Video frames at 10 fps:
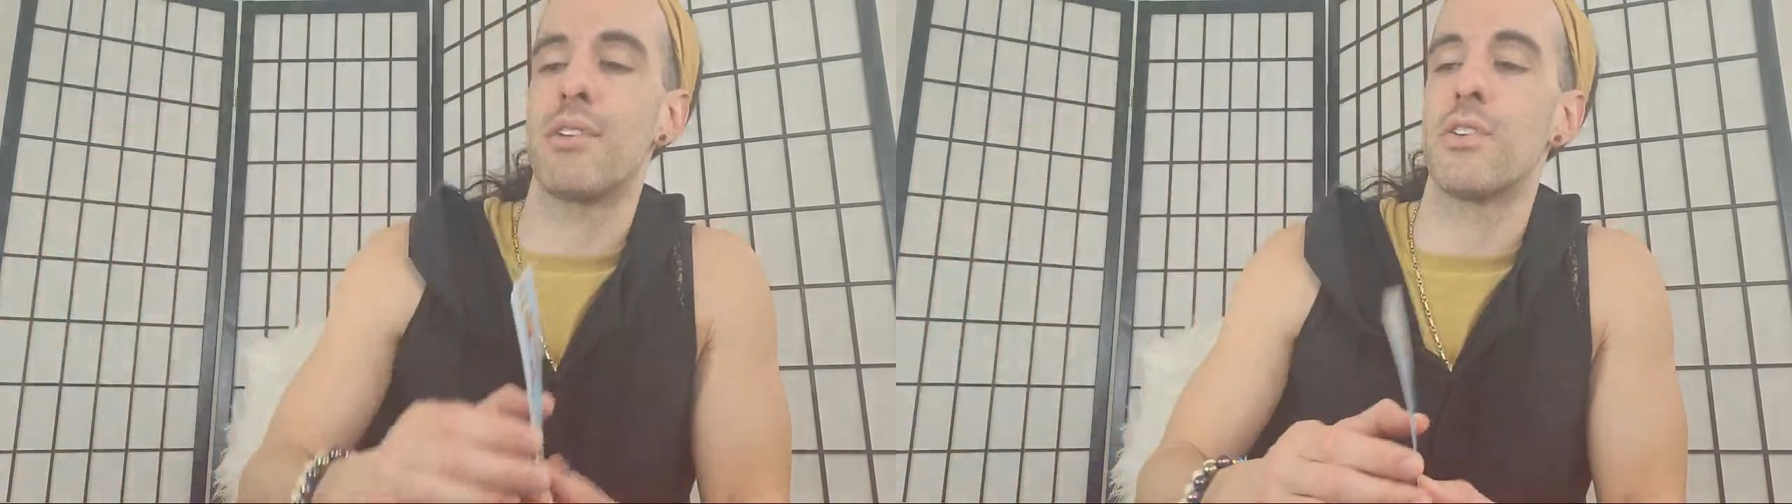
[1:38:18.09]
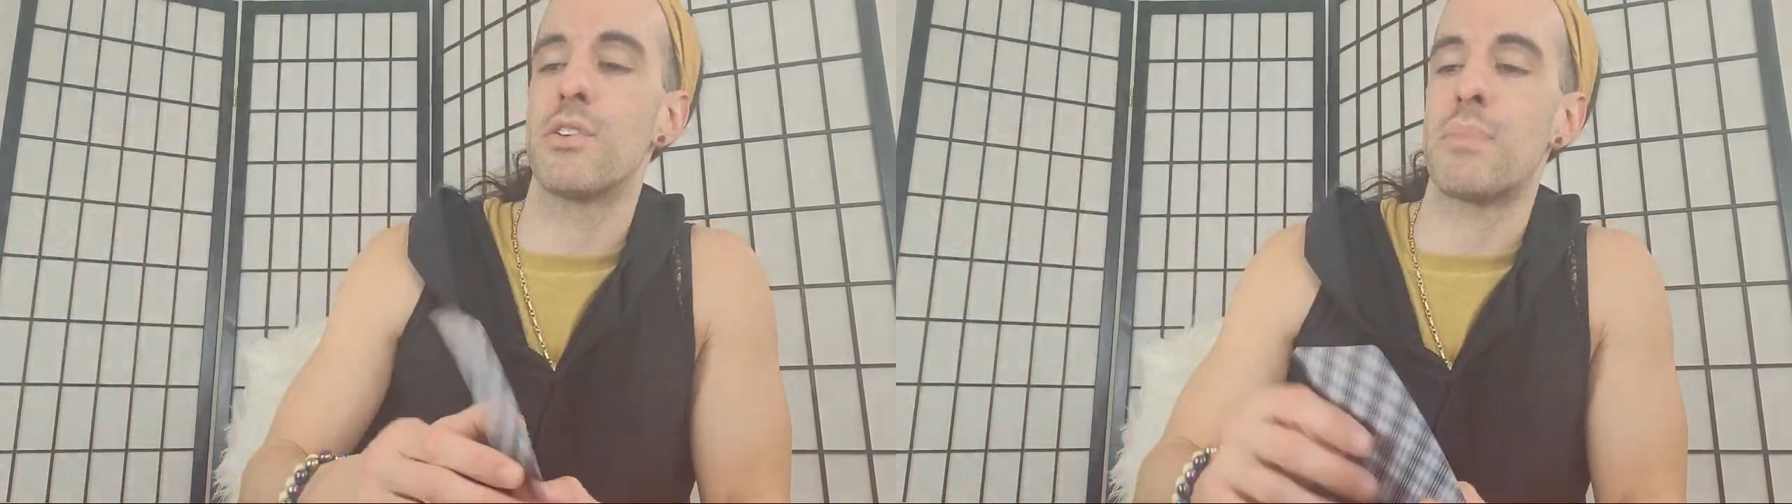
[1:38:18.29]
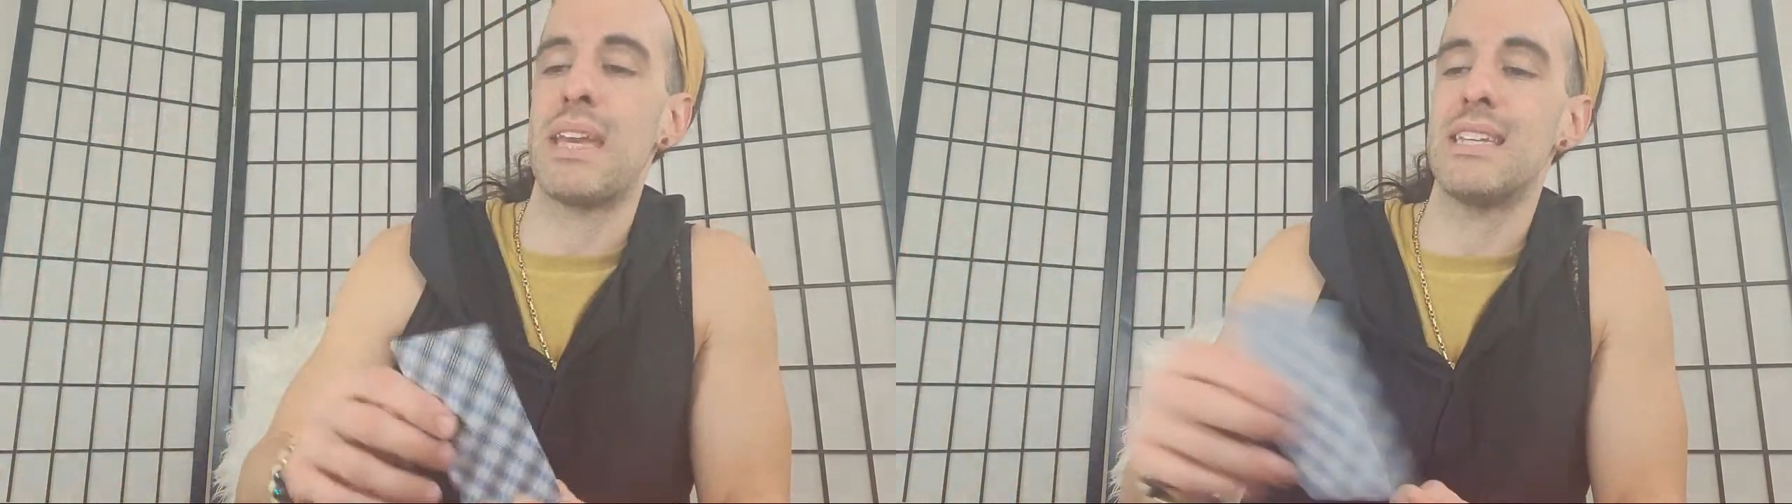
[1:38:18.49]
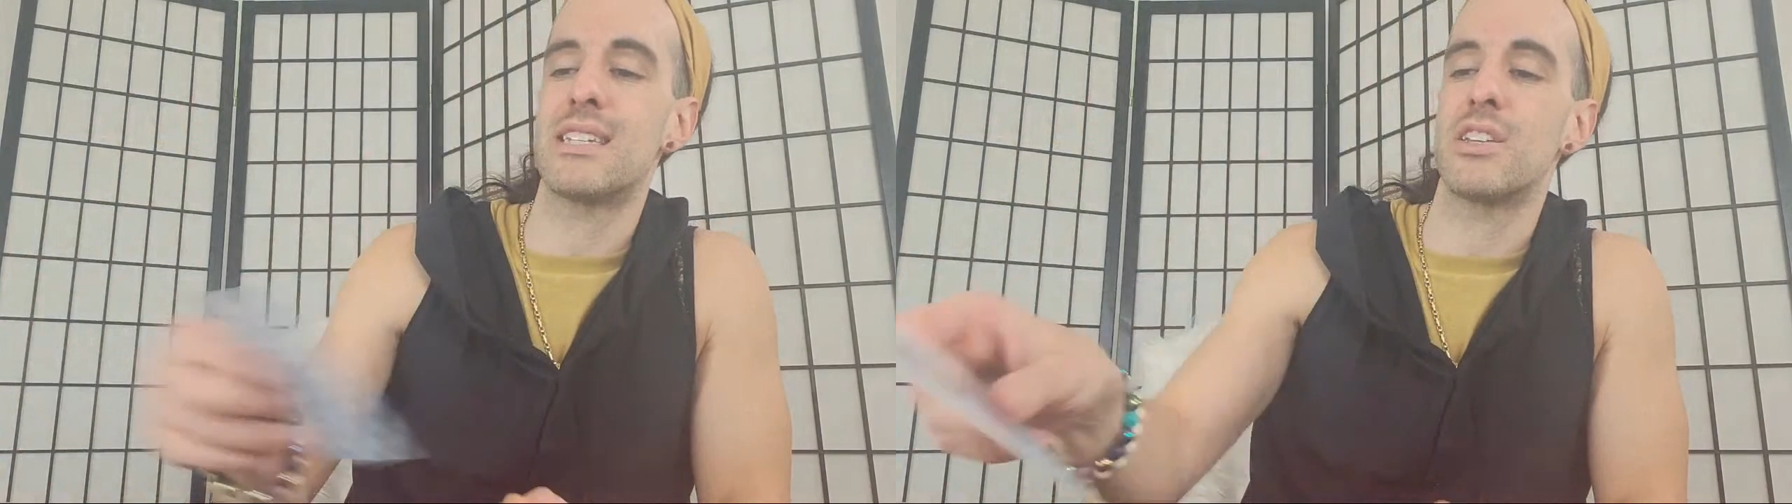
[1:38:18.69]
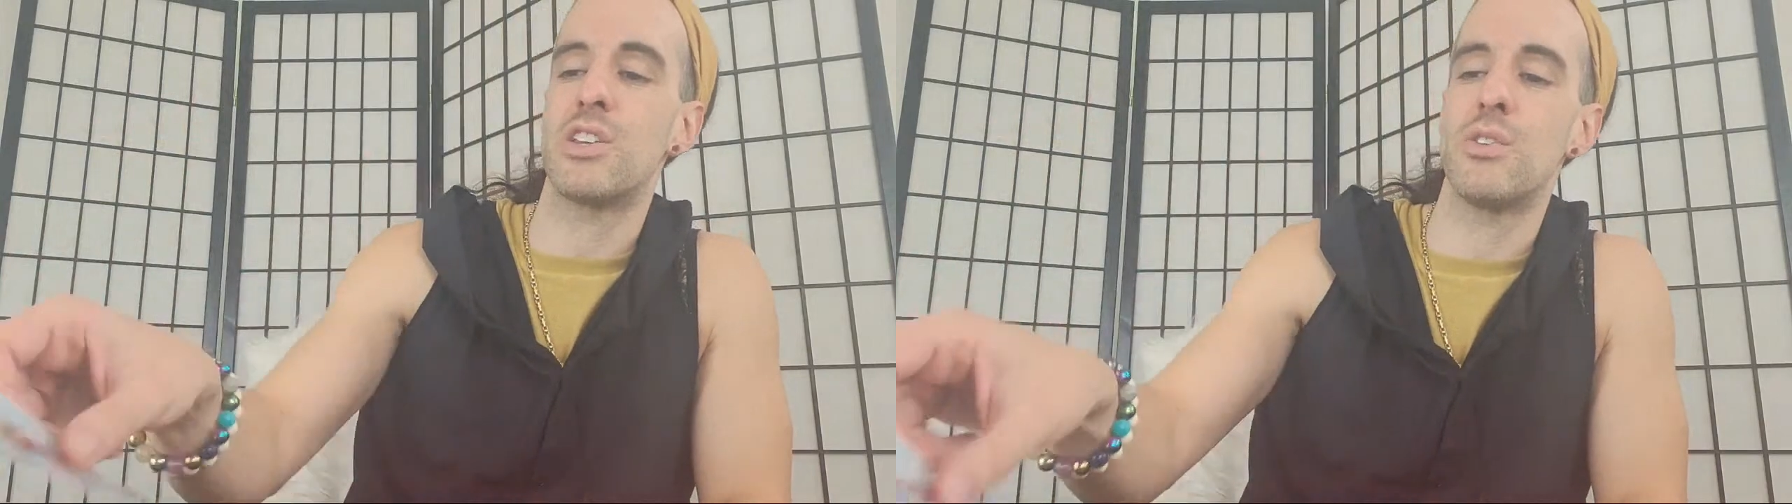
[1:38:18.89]
all your P's
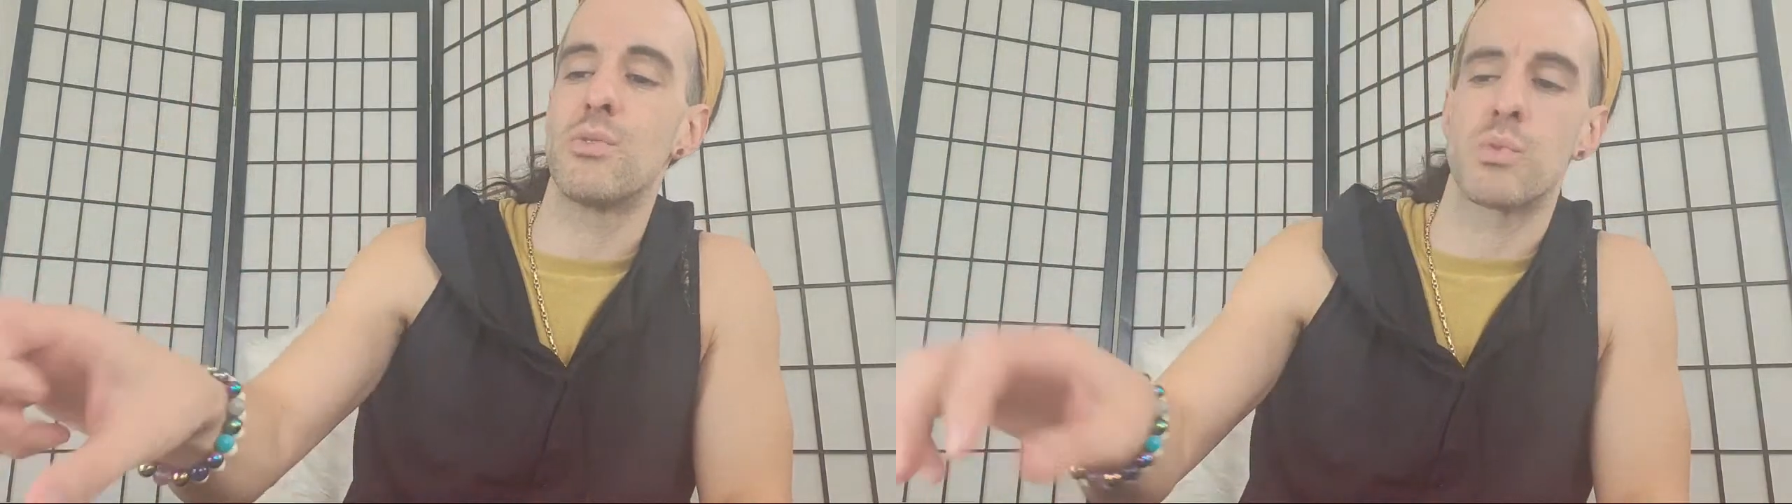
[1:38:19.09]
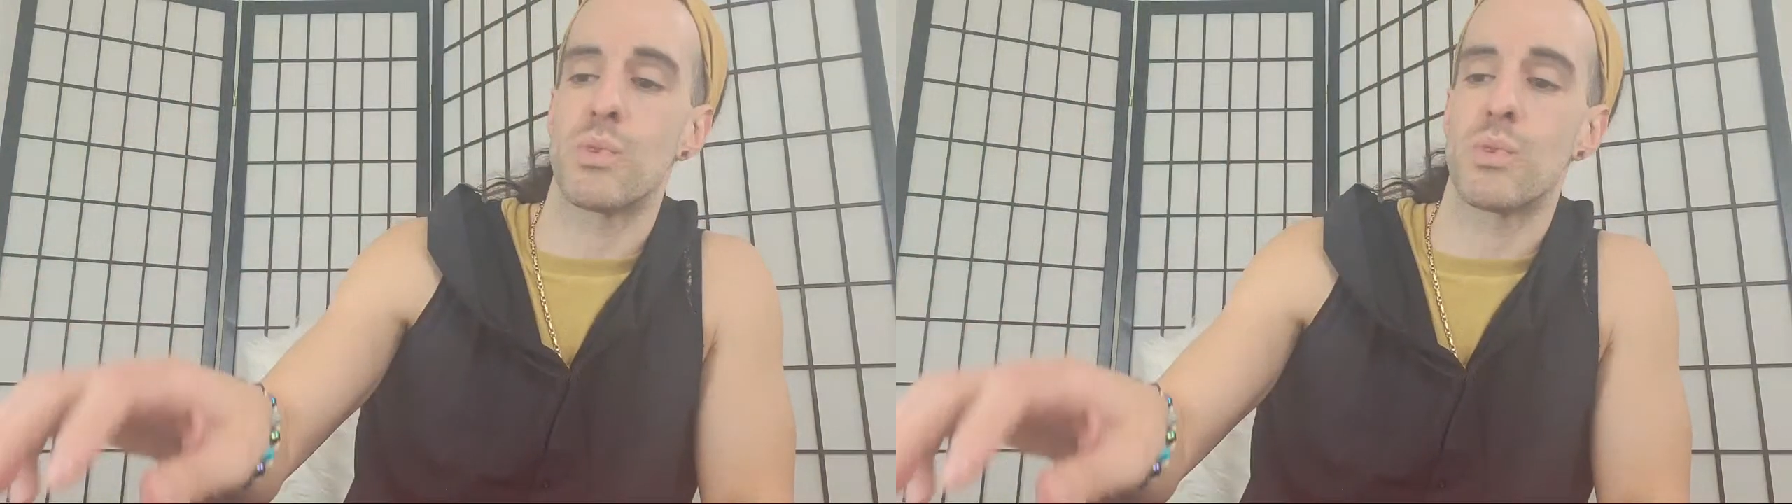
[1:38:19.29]
and Q's,